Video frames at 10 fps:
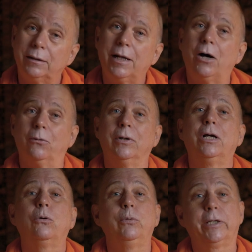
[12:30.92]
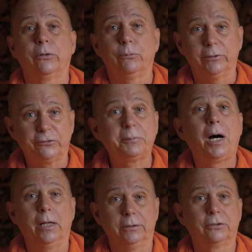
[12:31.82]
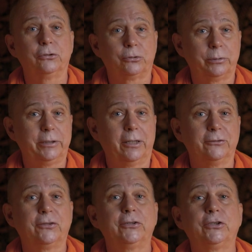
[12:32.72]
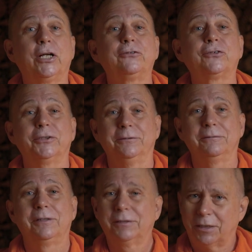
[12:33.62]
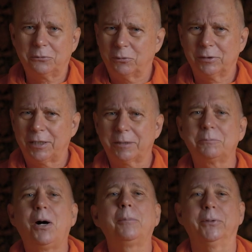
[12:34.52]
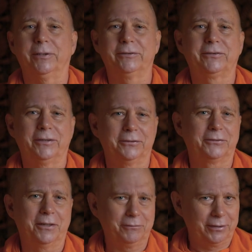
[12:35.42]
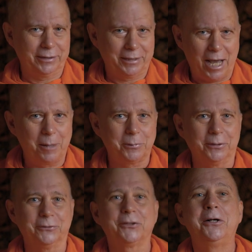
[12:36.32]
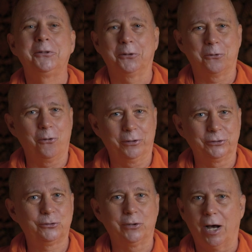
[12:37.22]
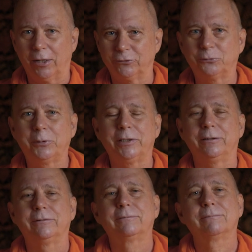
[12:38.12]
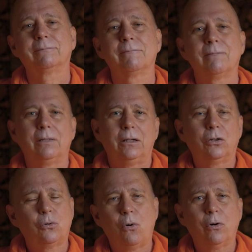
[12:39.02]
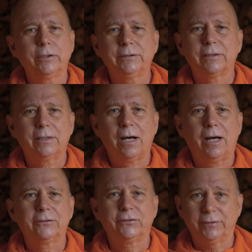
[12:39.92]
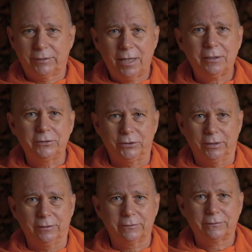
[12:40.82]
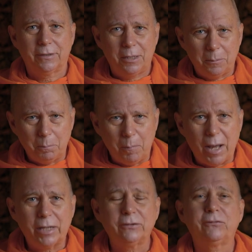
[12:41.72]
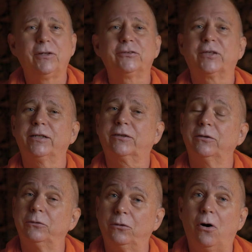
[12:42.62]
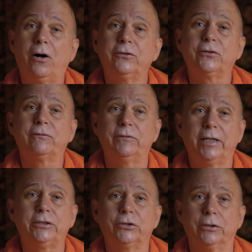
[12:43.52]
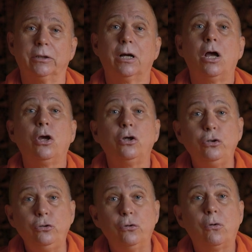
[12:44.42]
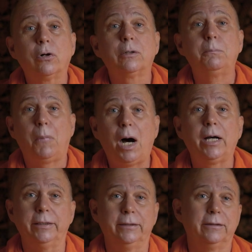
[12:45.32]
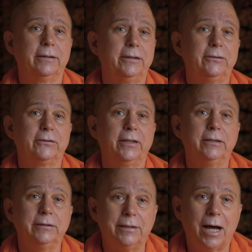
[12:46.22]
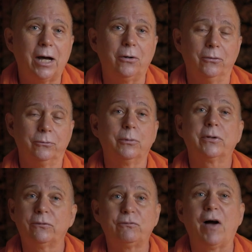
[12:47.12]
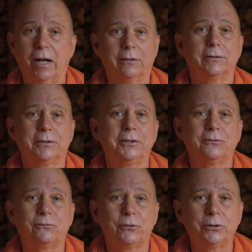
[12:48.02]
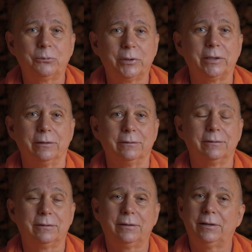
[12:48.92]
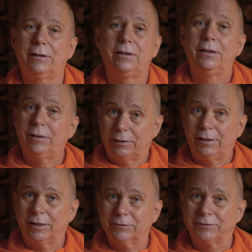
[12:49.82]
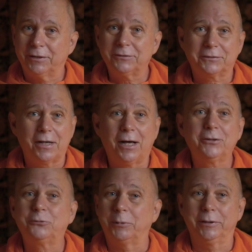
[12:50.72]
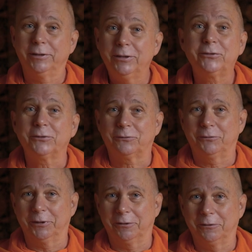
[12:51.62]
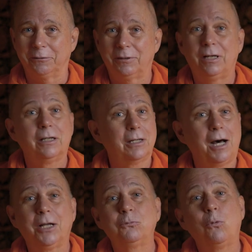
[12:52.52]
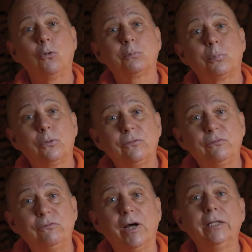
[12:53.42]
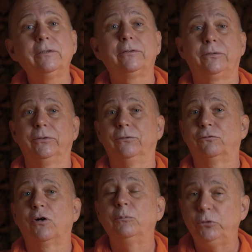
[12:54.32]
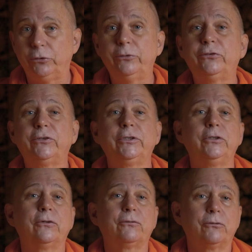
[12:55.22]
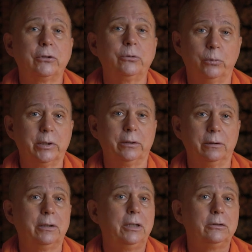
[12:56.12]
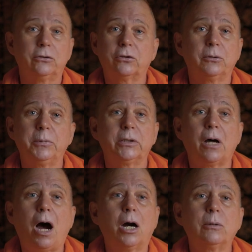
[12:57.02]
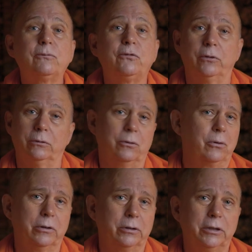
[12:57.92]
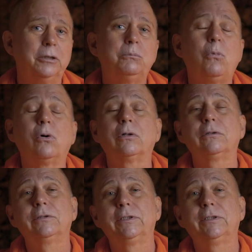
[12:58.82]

Now, we can respond to Sridhar's suggestion that we're like puppets since everything happens according to God's will. According to God's intelligence, manifest as the laws of nature, your mind is endowed with the faculty of free will. And since God's will isn't fickle, God won't prevent you from using your free will to commit harmful or immoral